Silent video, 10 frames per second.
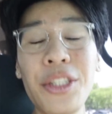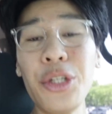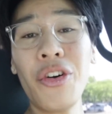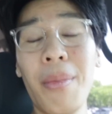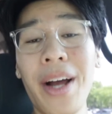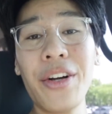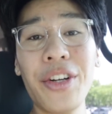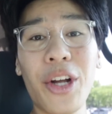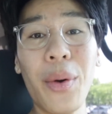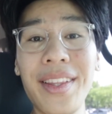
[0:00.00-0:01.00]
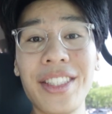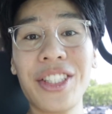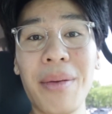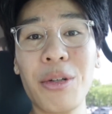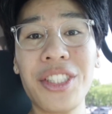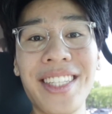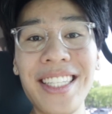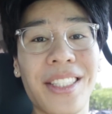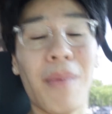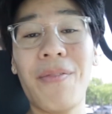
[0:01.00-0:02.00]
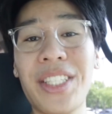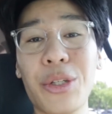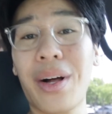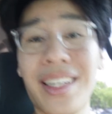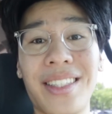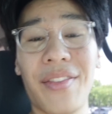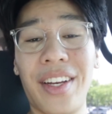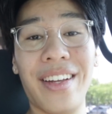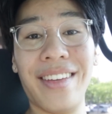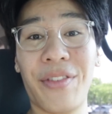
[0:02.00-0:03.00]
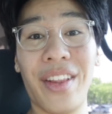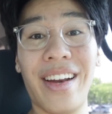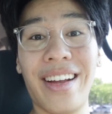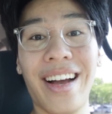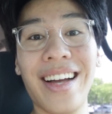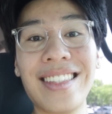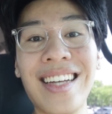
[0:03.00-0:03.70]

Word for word: is your reminder to go hit the gym or just get some physical activity in for the day, guys.